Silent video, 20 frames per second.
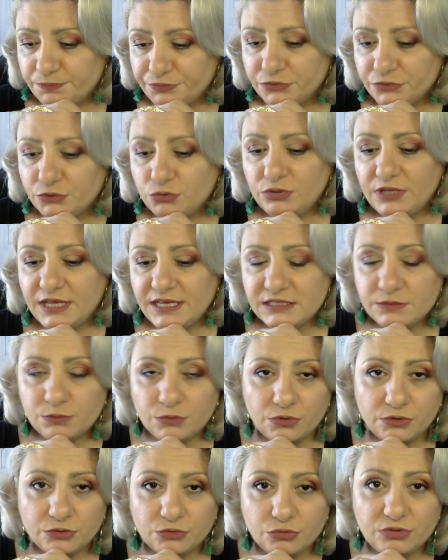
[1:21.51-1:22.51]
Today's
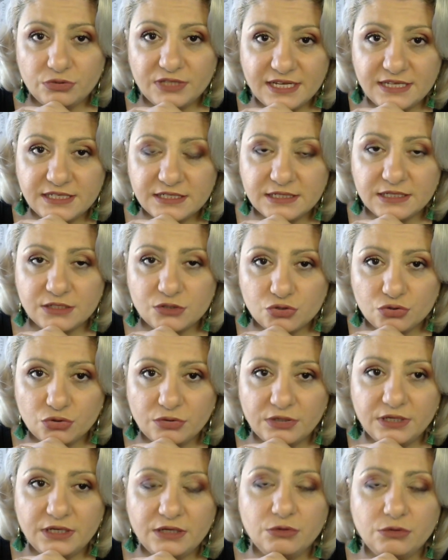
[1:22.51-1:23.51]
mo- today's
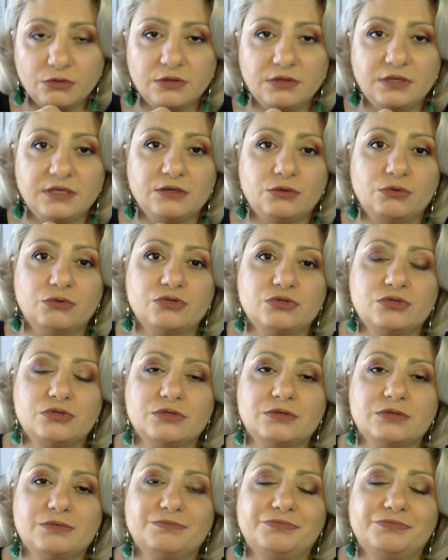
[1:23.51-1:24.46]
story it was